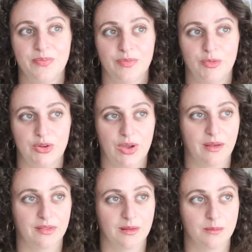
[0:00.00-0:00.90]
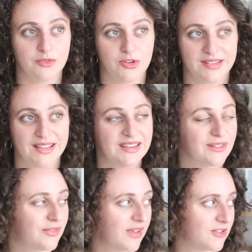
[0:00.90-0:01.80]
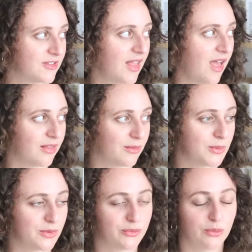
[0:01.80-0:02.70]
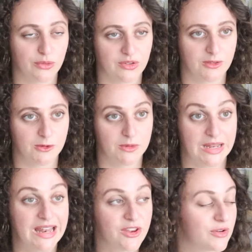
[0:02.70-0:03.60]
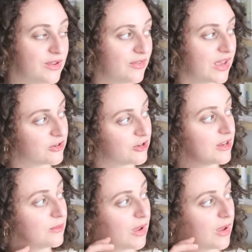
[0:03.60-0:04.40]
We do have some translated fiction that sort of falls into the literary fiction.